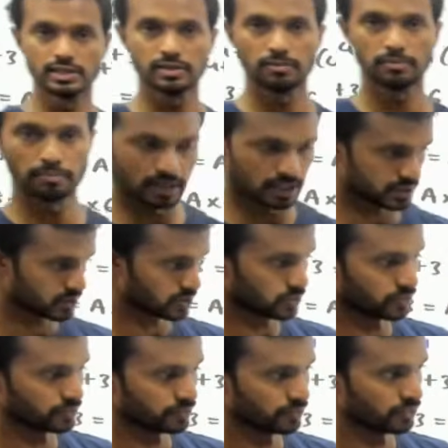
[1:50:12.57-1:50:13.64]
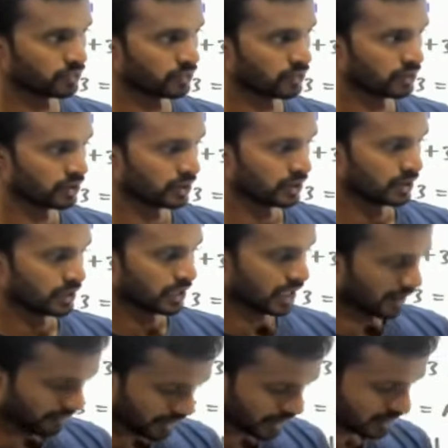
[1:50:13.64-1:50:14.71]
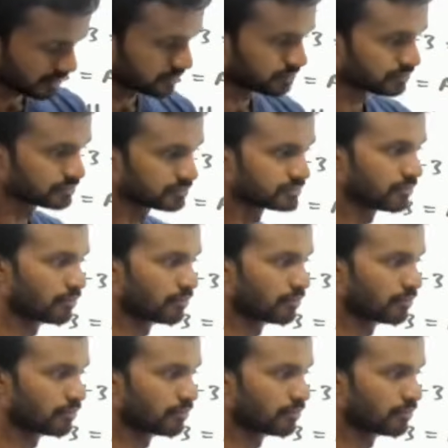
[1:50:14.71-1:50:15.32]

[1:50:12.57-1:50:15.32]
is plus 2. And then